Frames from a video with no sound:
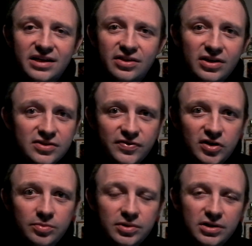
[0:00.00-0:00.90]
this
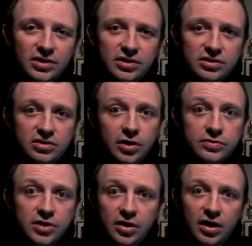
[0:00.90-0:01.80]
film
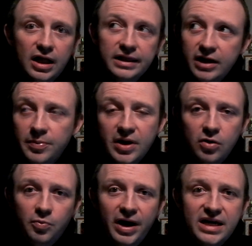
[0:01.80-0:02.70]
goes a little bit
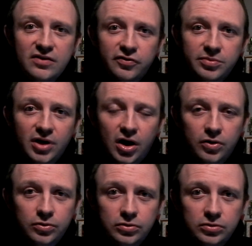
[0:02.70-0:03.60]
away from the
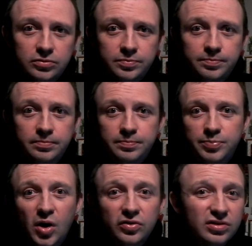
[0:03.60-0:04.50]
whole
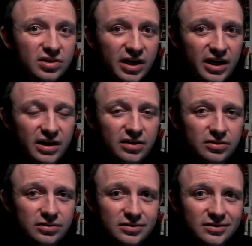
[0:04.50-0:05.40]
Bond
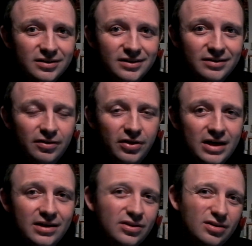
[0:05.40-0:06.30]
girl
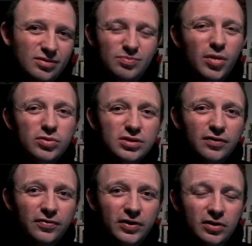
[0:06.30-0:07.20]
thing that most of the
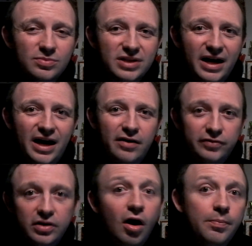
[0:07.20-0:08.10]
films have.
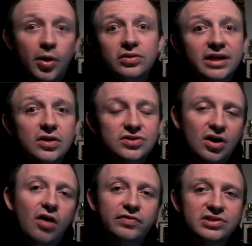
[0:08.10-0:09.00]
They are Bond girls,
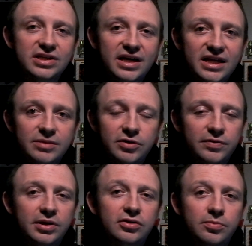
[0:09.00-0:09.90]
obviously, in the
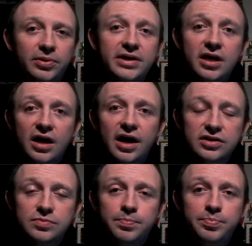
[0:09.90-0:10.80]
movie. They don't play
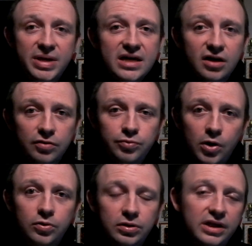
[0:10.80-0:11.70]
as big a
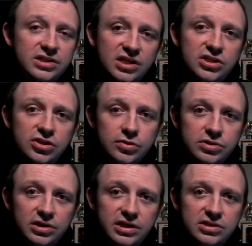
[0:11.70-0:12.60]
role as they
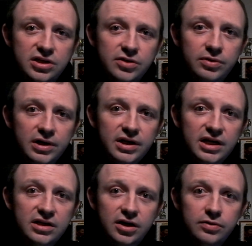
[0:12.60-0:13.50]
usually do.
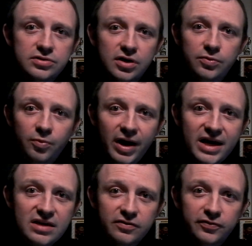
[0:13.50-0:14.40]
It goes
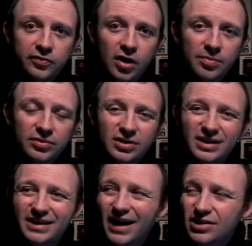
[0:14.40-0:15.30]
away from the
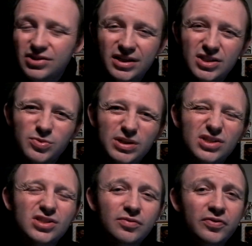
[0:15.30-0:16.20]
gadgets, which
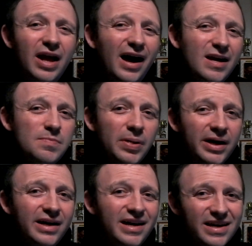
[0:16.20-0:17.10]
is something I
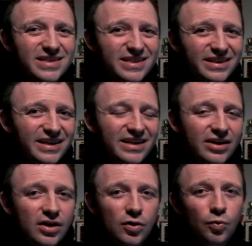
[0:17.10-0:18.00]
personally
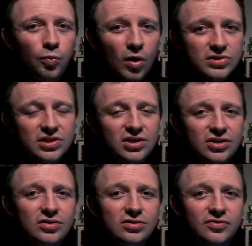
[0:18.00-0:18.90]
wasn't a
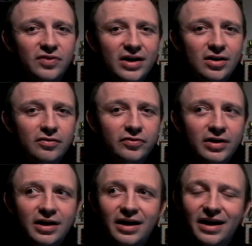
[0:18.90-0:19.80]
huge fan of,
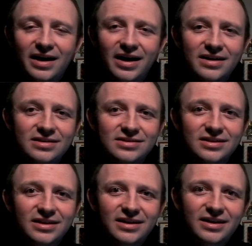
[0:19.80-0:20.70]
and
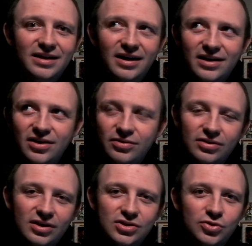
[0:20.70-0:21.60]
I know
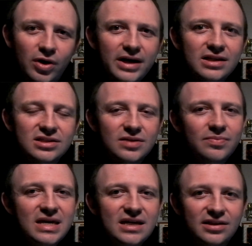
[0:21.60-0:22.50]
that they're trying to
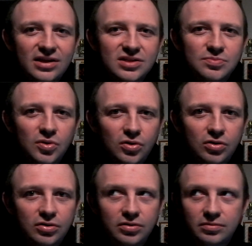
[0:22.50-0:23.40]
make this
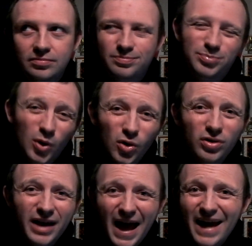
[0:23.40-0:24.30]
more
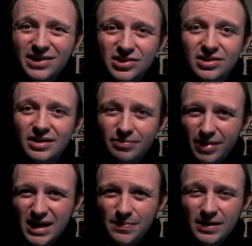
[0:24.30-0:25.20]
Bourne-esque,
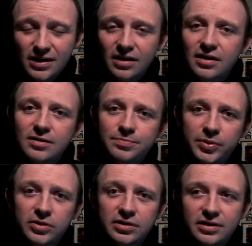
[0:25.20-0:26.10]
maybe,
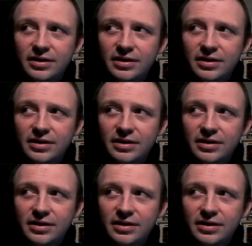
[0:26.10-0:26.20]
but